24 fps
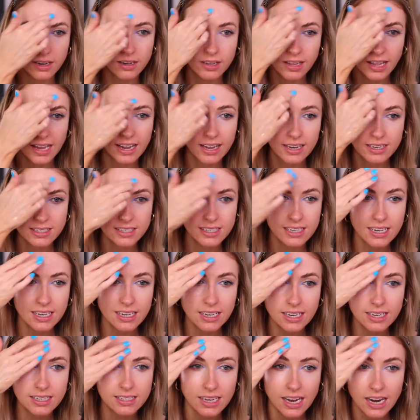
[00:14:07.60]
and like a
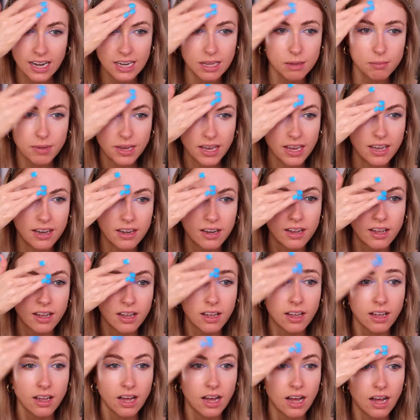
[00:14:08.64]
teeny tiny bit
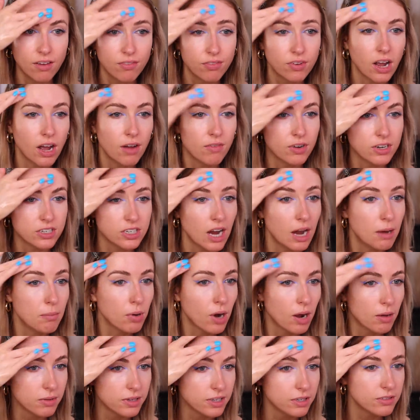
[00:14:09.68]
of coverage. I'm
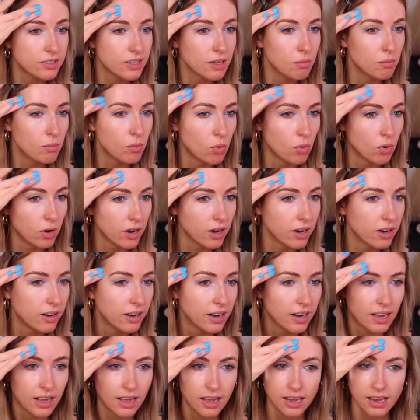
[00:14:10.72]
probably using more
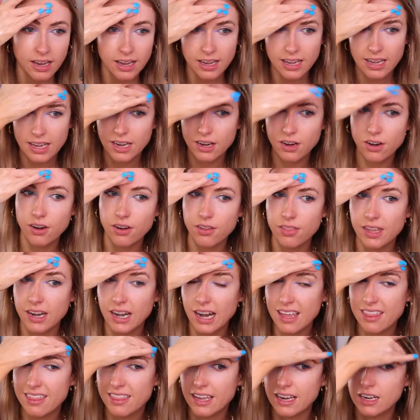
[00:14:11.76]
here than
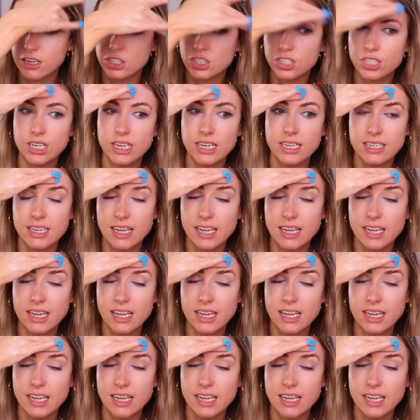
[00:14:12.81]
I think she